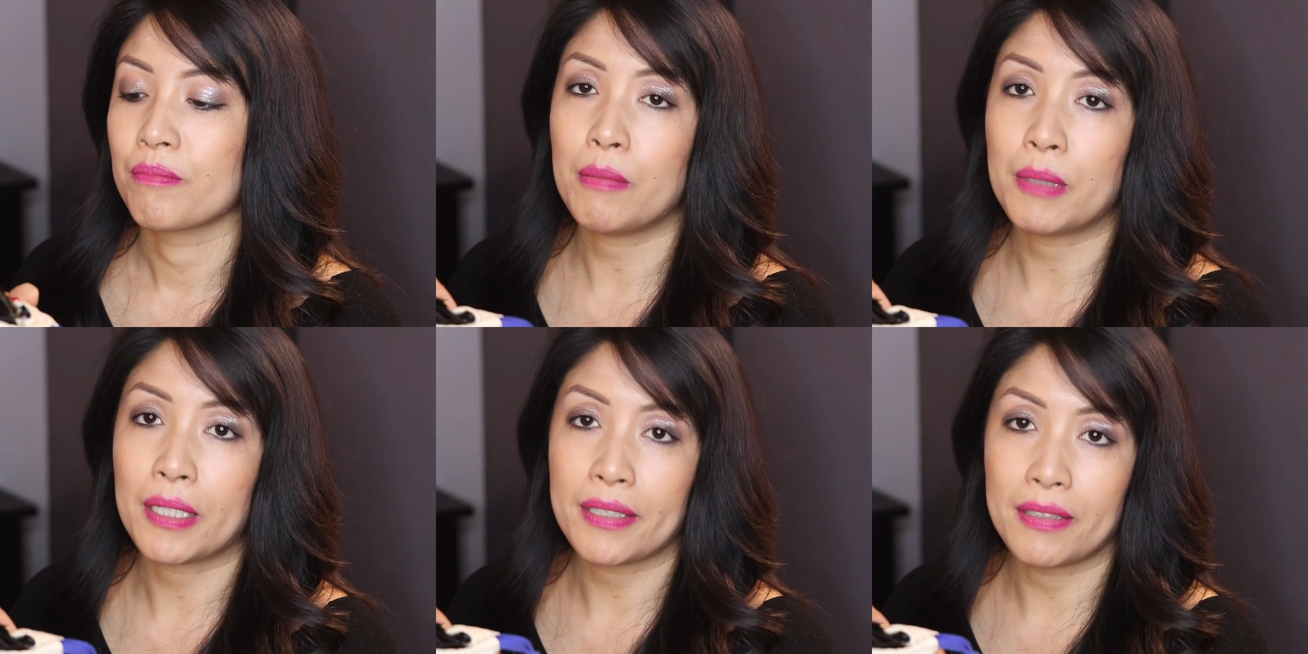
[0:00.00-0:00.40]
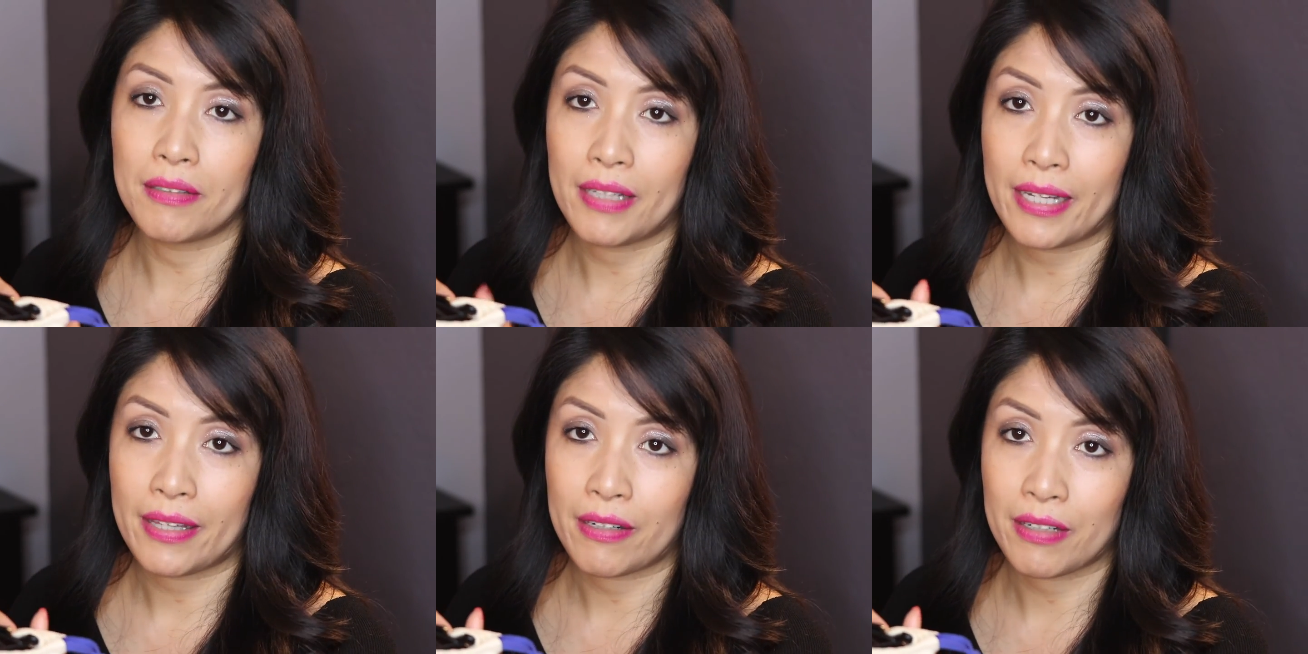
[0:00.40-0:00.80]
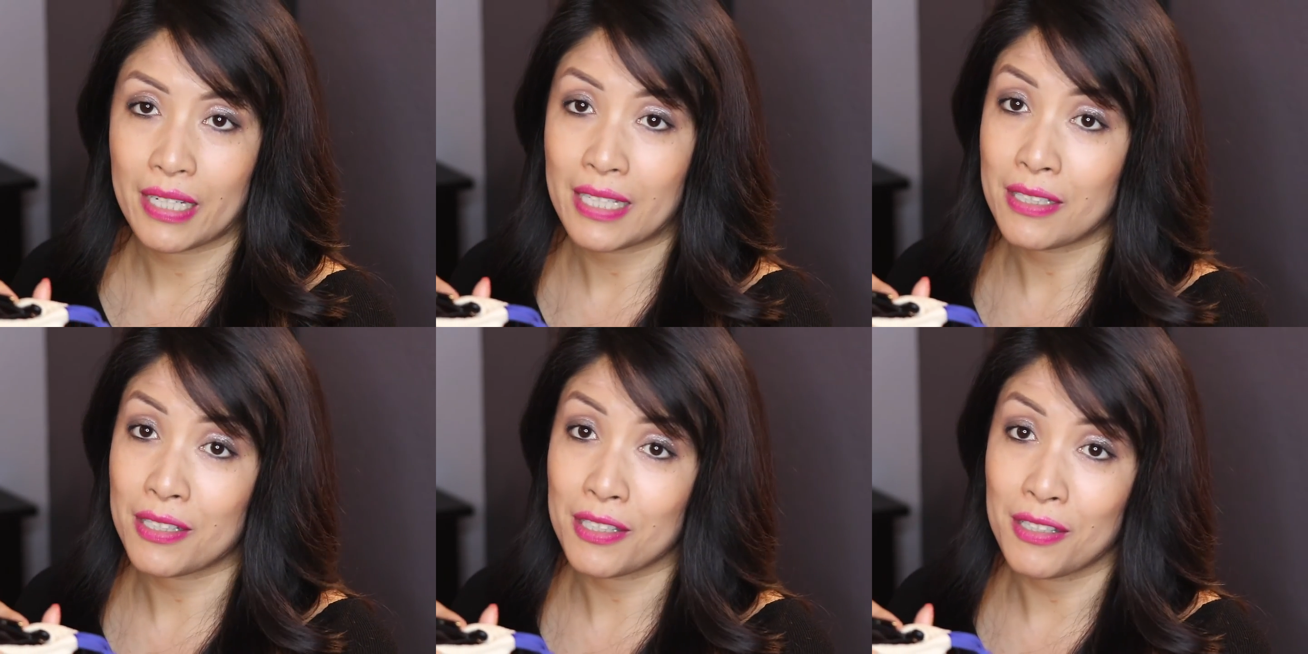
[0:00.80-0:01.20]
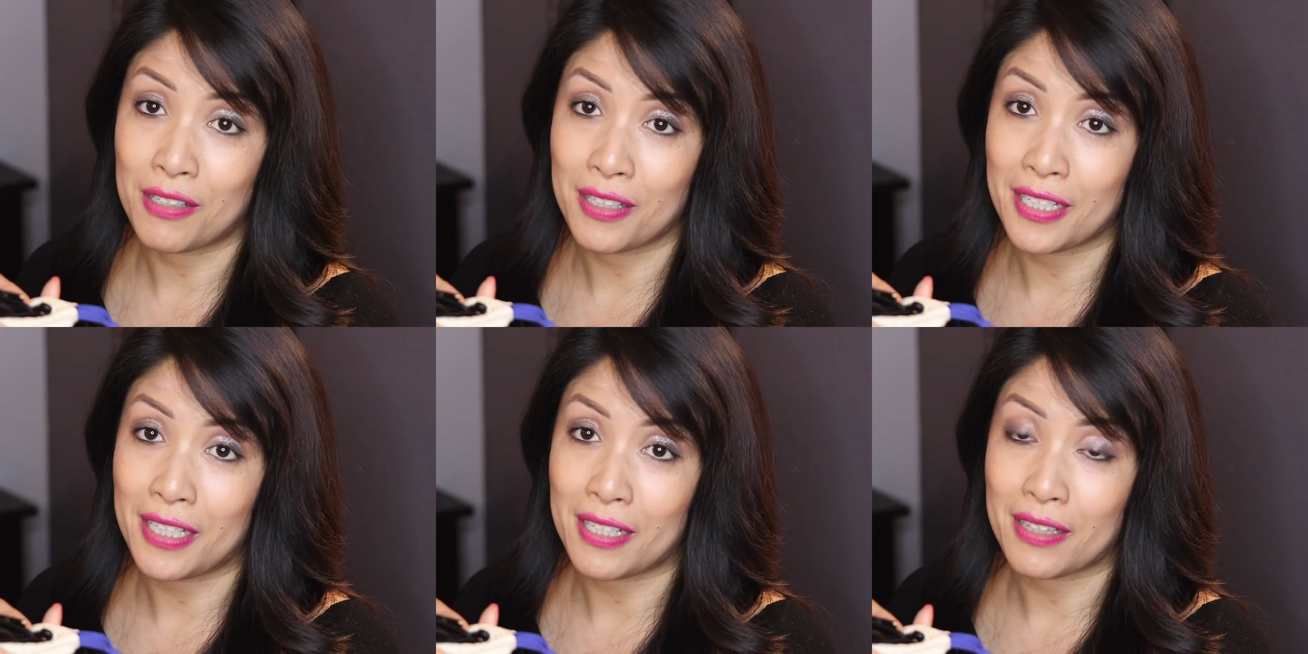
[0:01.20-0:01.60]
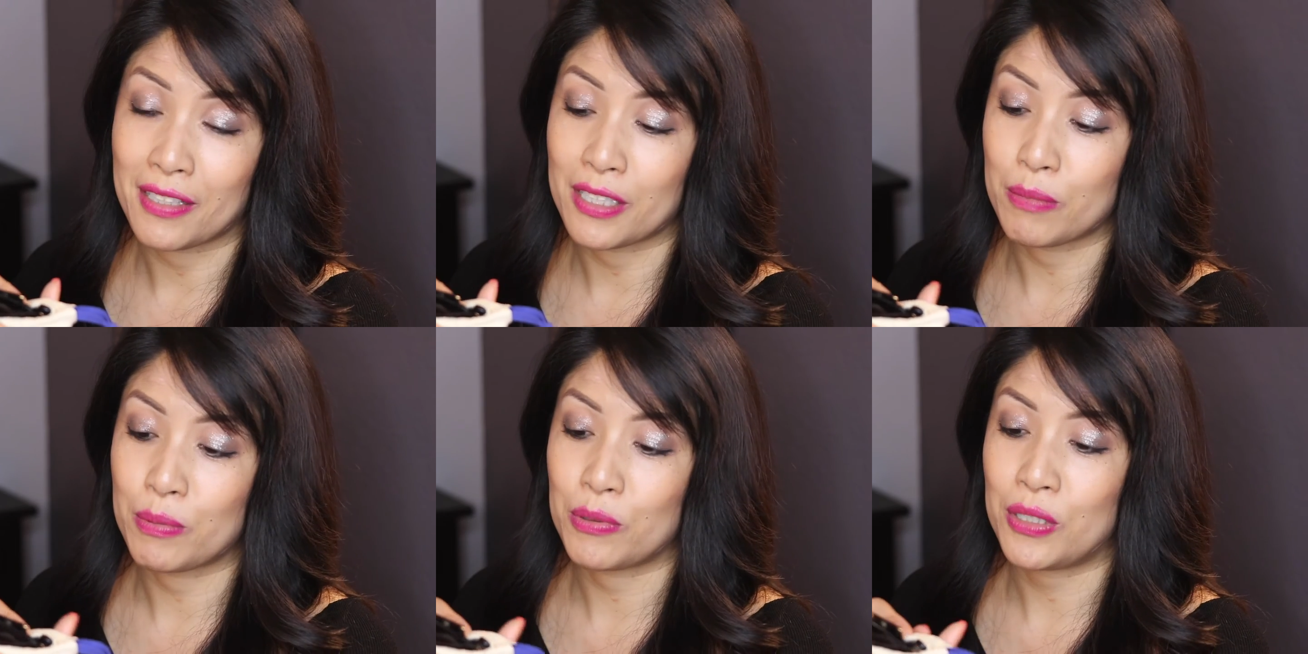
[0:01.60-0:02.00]
not gonna lie, they're kind of snarky at
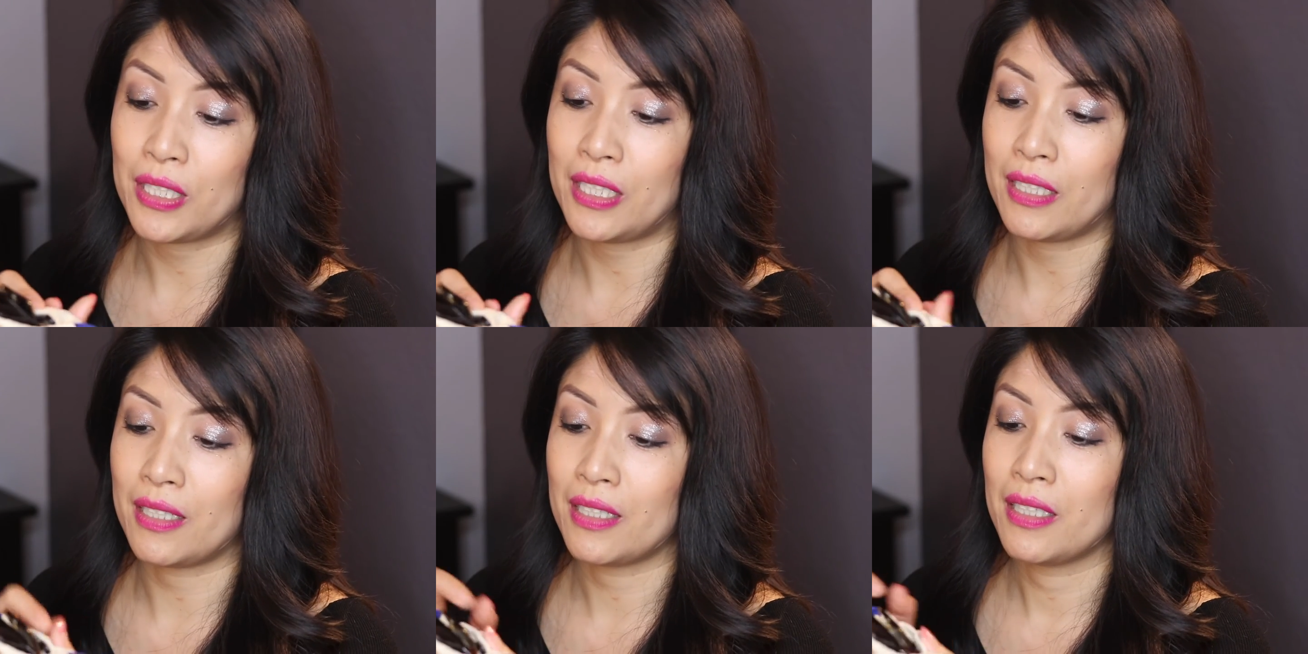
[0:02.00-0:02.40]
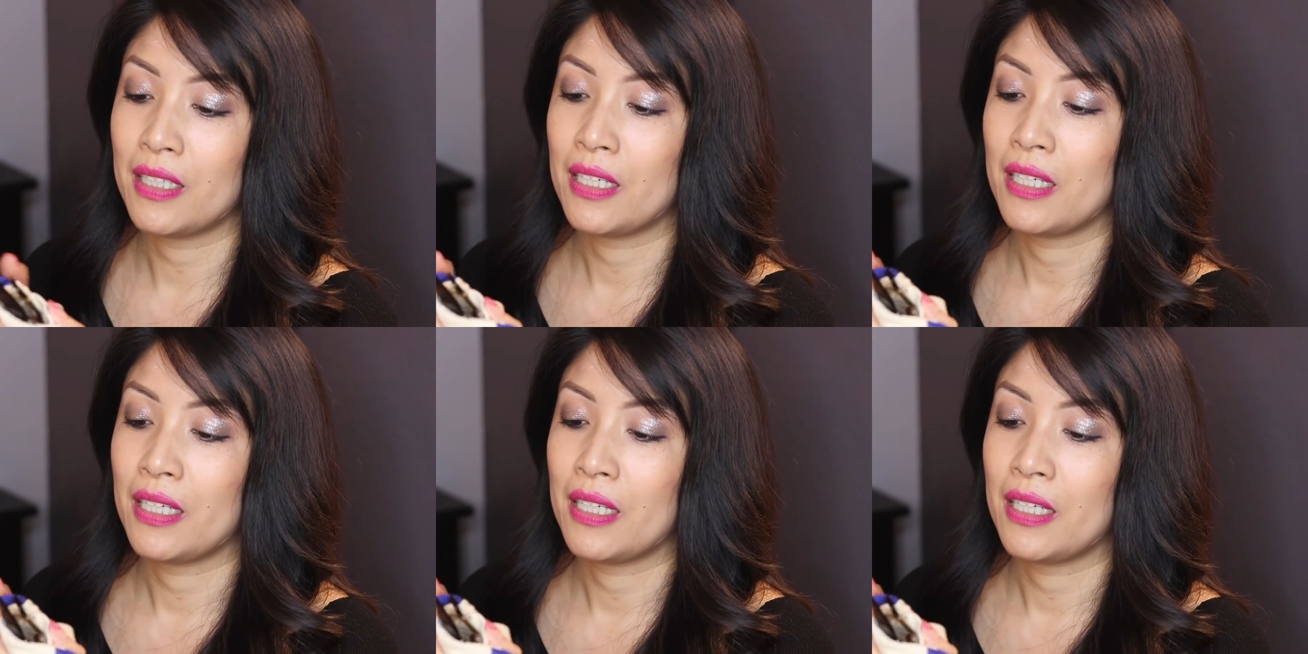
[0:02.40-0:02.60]
this boutique.